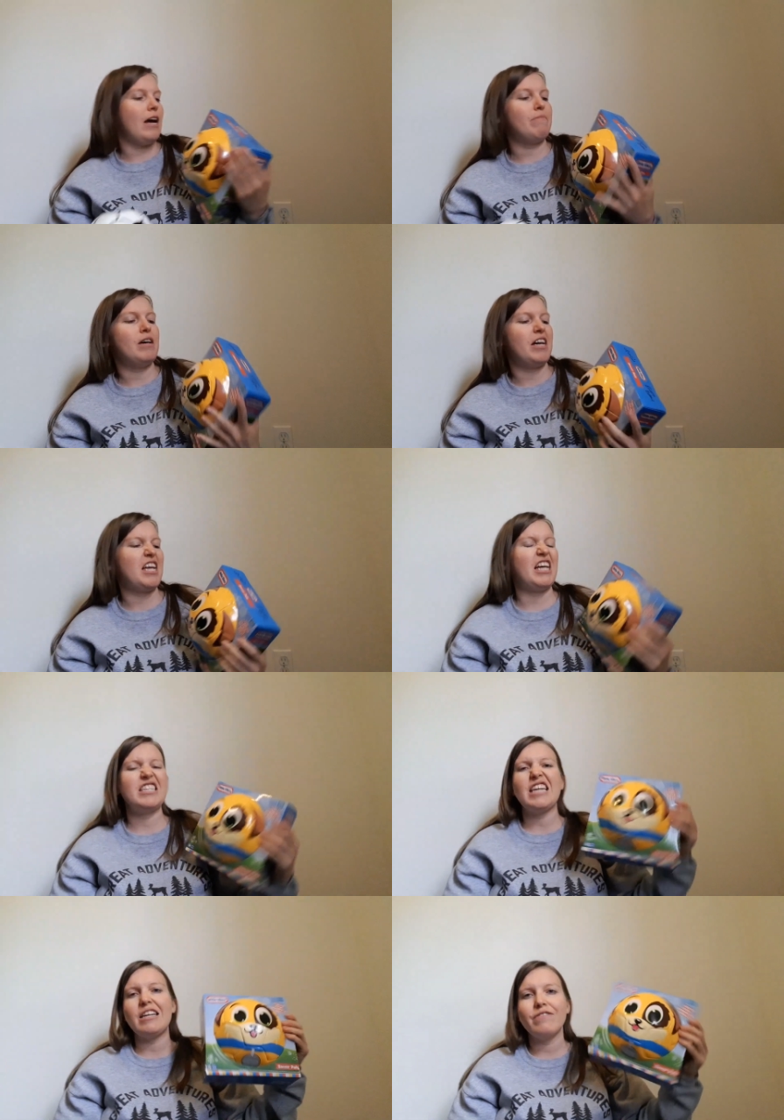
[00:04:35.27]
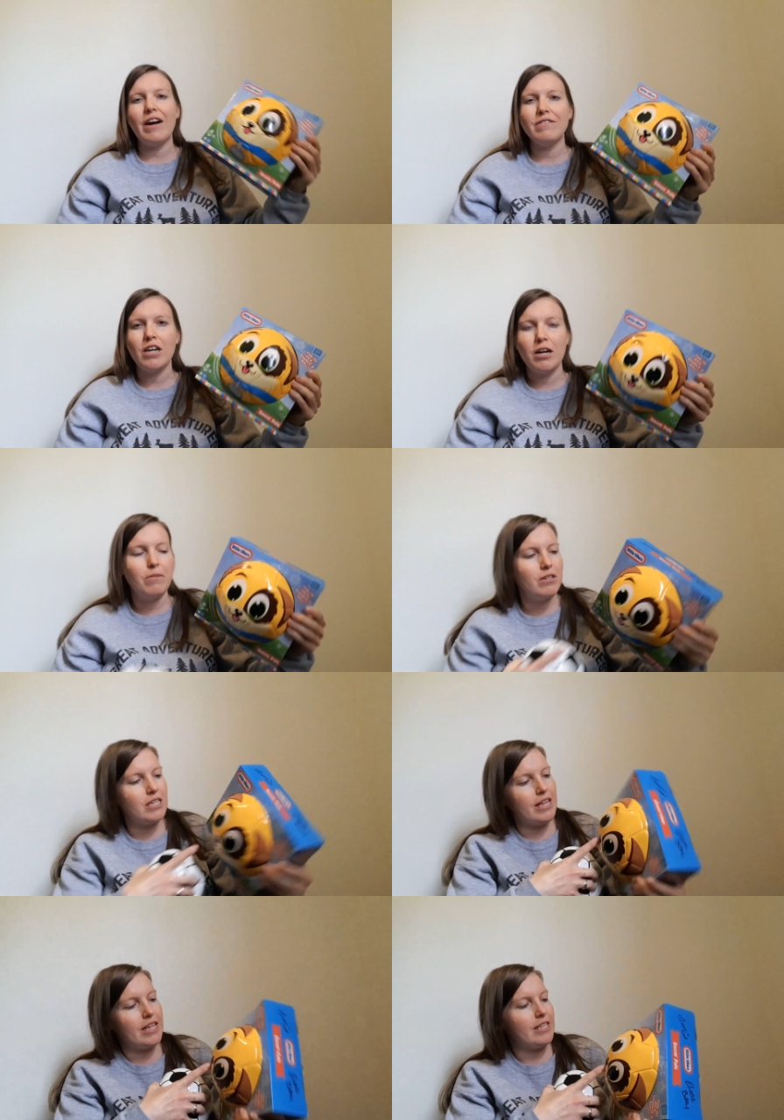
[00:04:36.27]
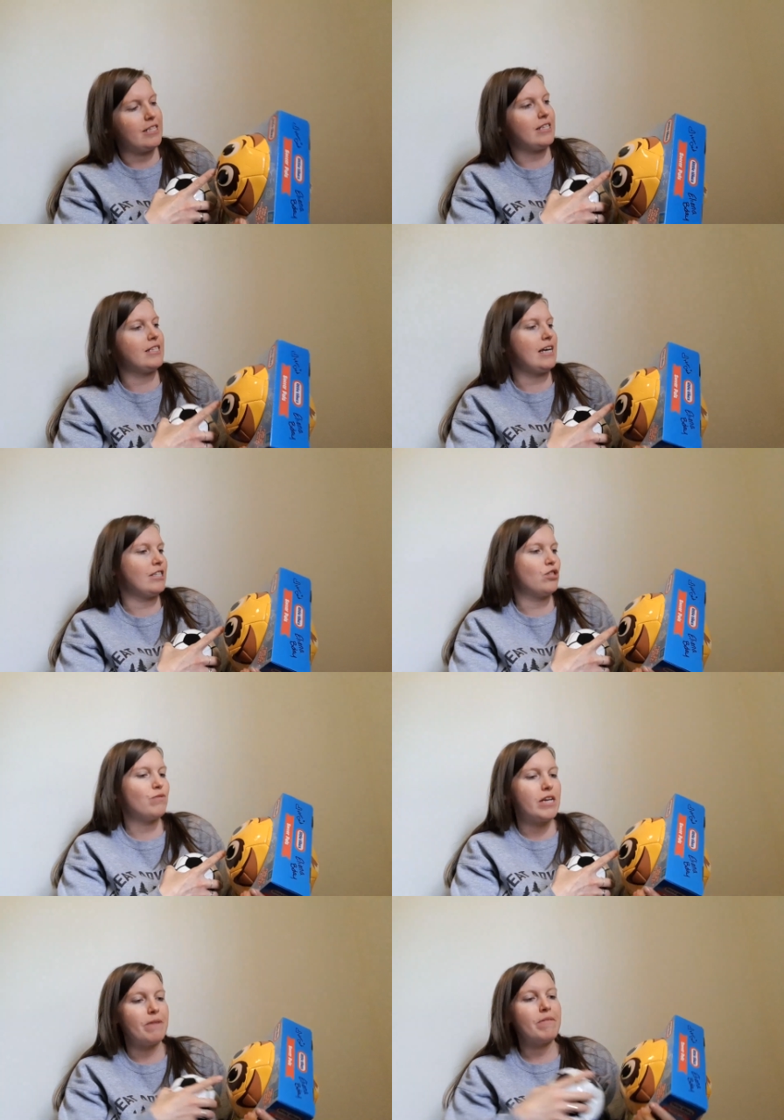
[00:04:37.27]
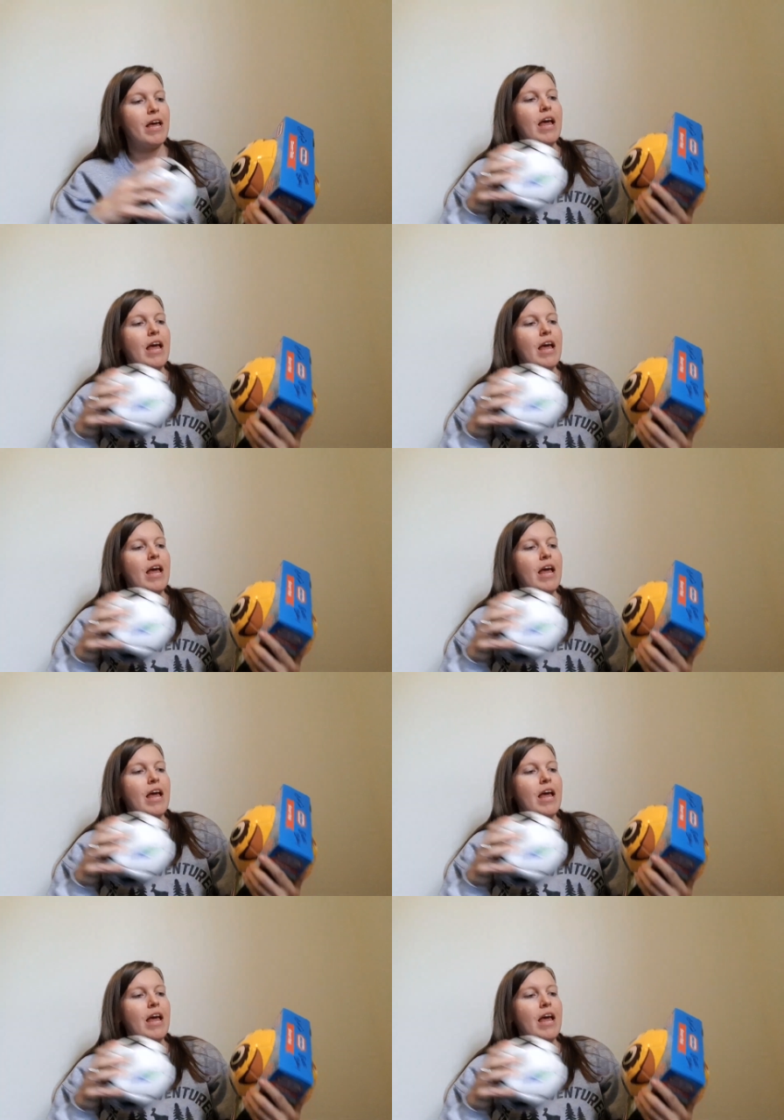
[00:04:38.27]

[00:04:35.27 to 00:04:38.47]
I'm talking like size 5 soccer balls. I think this is a size 3.